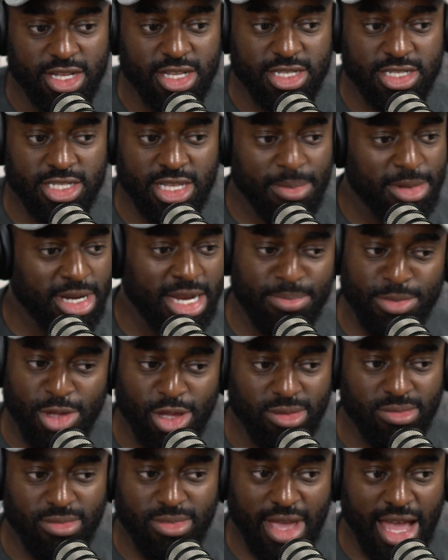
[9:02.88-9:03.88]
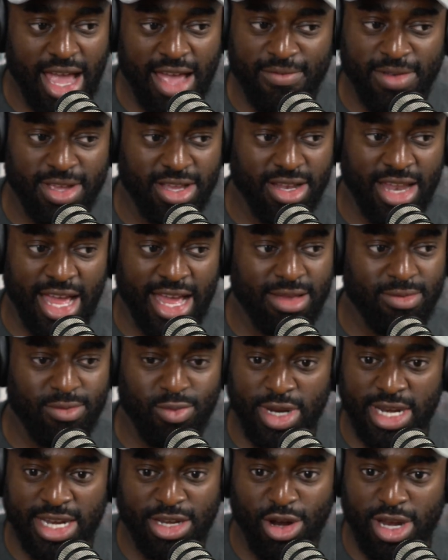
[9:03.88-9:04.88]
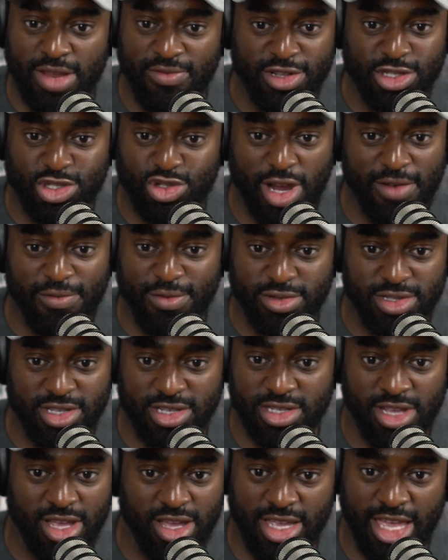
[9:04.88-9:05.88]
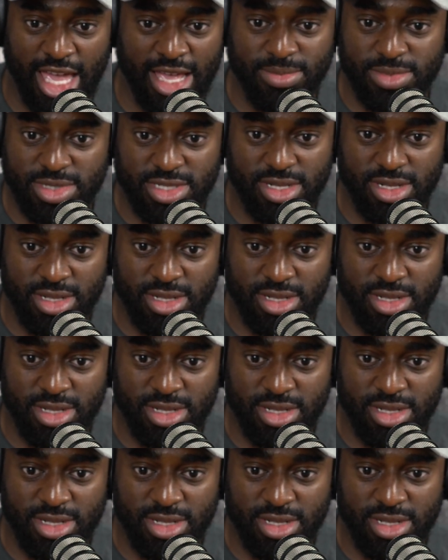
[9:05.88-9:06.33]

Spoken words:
some of them have it like where they don't even travel to certain games.